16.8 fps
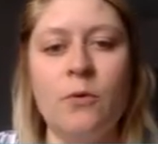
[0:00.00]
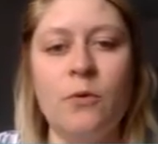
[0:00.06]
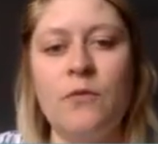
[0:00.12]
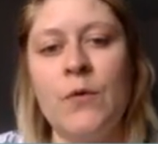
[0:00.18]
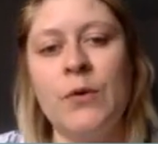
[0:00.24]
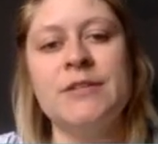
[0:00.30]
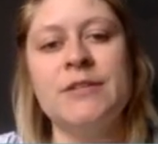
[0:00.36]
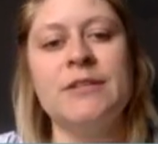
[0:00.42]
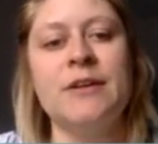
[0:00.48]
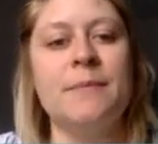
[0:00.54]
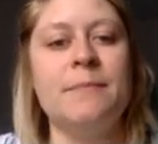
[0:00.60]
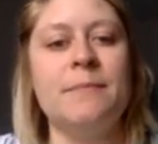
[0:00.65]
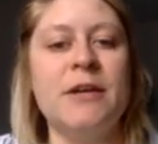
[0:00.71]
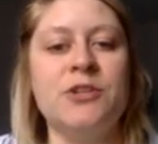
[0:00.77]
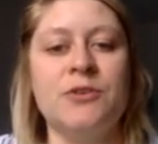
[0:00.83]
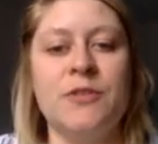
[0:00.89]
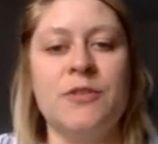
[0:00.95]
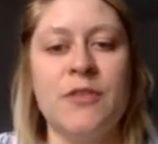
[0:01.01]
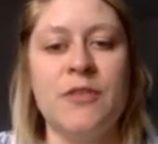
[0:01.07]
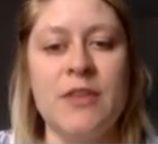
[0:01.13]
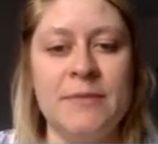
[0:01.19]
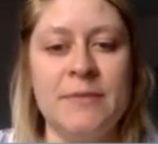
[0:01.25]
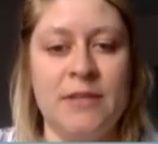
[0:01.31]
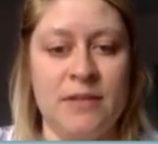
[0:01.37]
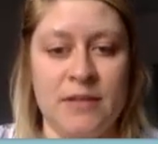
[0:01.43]
We'll focus on major
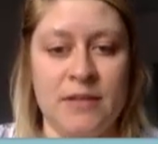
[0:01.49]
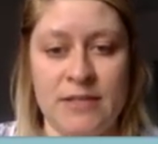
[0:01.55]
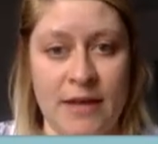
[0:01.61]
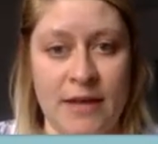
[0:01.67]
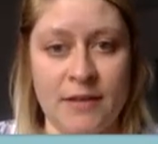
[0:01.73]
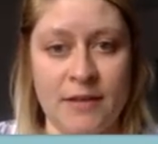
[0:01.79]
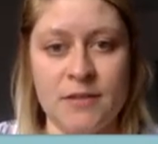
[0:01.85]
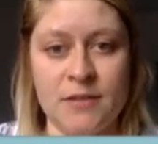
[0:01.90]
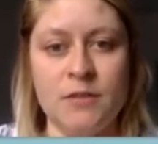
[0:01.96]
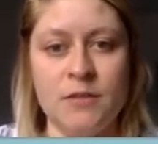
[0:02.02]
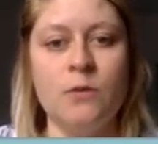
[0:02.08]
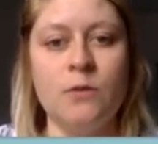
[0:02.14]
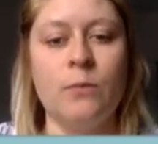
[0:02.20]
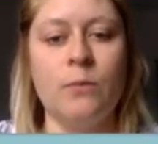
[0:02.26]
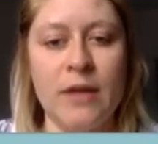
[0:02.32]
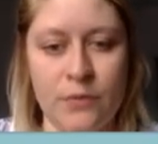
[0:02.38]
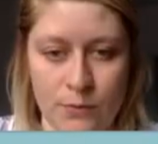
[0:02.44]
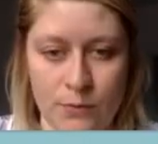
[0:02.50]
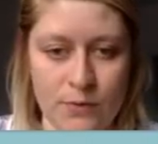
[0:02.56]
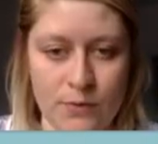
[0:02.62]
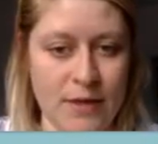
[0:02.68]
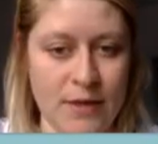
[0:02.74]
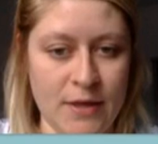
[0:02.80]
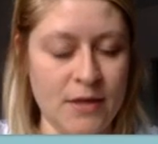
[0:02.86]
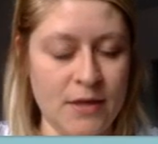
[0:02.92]
themes of the text. Read through
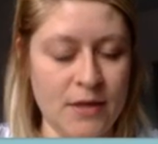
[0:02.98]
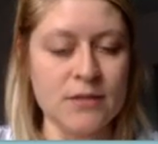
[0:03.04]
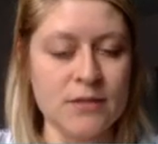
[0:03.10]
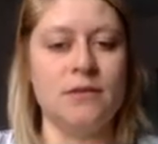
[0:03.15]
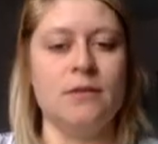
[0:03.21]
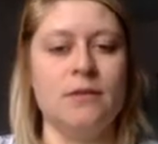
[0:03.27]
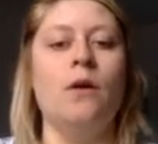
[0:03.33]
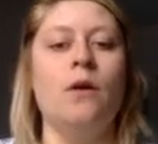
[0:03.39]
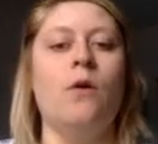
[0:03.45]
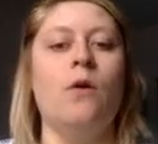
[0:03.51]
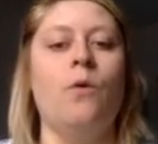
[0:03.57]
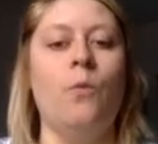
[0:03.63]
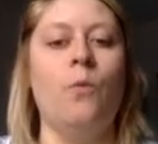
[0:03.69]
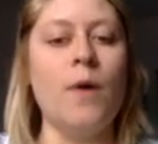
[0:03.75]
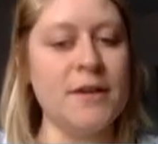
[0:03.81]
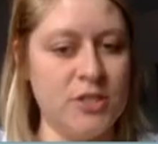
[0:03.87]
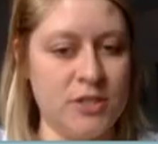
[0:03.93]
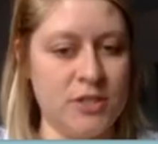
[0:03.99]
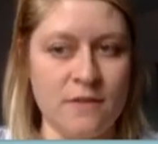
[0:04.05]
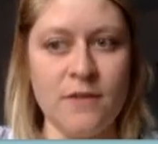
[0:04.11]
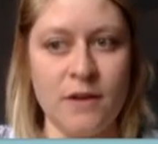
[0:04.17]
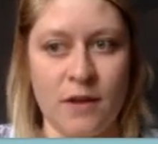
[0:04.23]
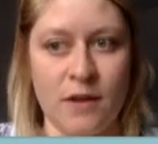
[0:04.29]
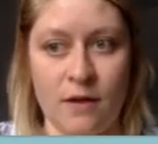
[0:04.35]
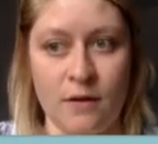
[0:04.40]
this, watch the
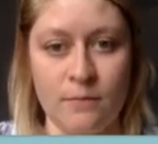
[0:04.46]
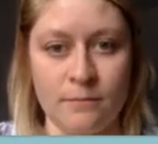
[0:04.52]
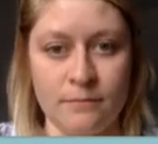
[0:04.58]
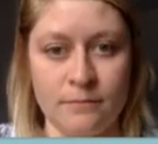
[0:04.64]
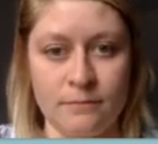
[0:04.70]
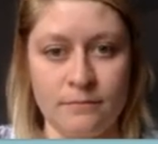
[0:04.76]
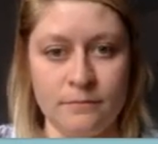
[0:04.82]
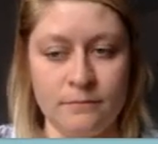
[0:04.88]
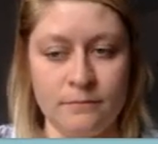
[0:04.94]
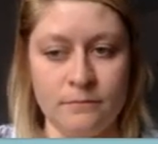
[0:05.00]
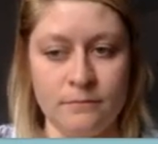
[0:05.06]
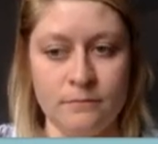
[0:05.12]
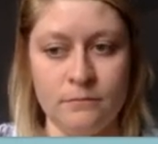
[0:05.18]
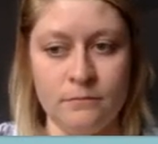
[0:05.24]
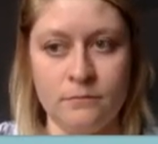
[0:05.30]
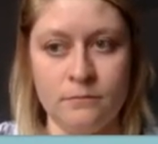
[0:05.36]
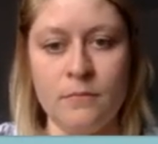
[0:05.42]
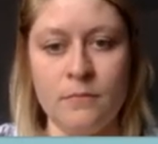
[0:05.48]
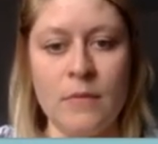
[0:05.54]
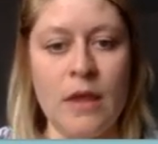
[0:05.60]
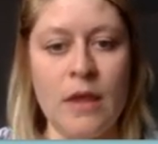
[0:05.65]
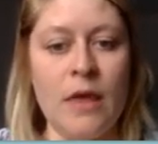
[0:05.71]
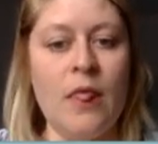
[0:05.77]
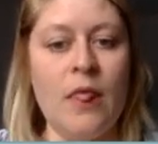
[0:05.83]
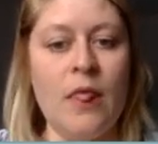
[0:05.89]
video,
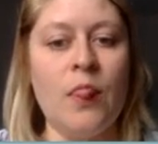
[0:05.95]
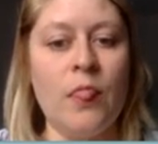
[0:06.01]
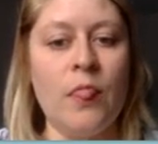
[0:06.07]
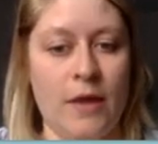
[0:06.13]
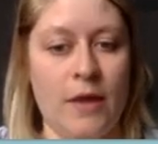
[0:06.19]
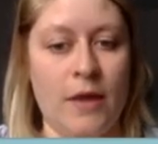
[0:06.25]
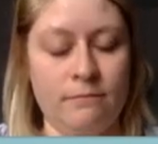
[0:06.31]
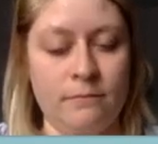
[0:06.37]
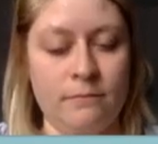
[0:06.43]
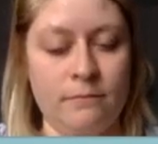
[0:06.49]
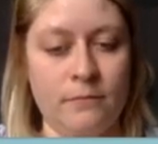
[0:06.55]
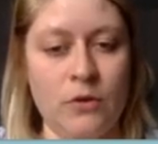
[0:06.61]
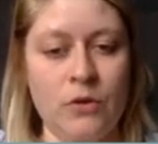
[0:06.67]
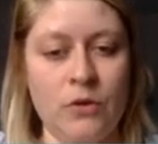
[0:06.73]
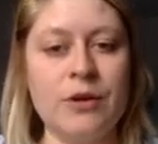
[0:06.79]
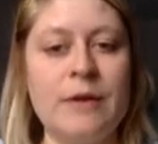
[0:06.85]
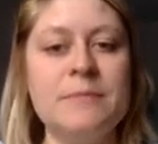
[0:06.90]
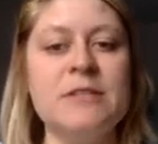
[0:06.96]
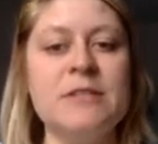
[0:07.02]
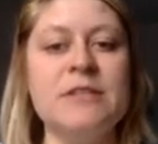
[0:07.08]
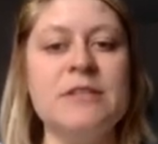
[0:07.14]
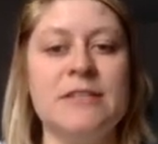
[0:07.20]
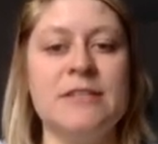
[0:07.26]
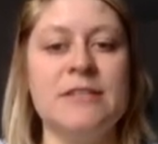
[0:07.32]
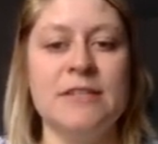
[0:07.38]
then you'll come to
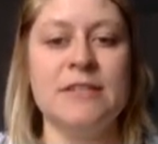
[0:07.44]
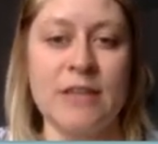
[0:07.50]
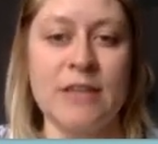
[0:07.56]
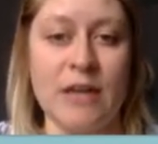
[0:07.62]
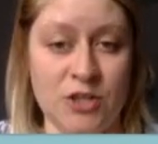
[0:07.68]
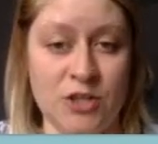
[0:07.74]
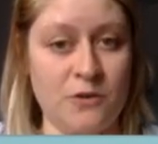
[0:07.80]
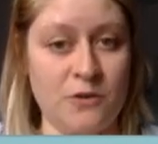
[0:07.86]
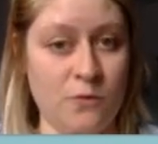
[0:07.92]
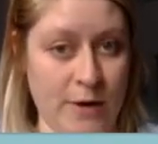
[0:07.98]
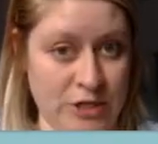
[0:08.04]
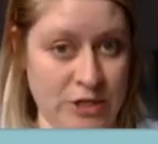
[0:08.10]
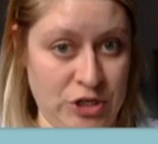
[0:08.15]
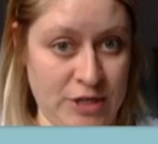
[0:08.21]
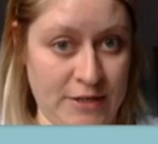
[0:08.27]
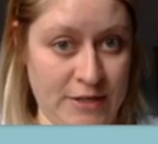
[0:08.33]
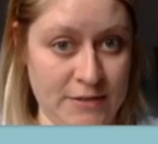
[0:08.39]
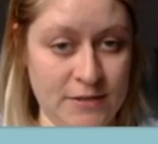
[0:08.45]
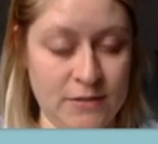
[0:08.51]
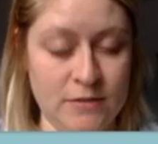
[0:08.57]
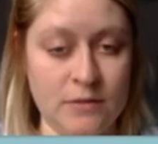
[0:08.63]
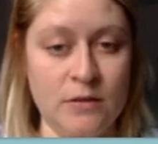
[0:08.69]
these discussion questions.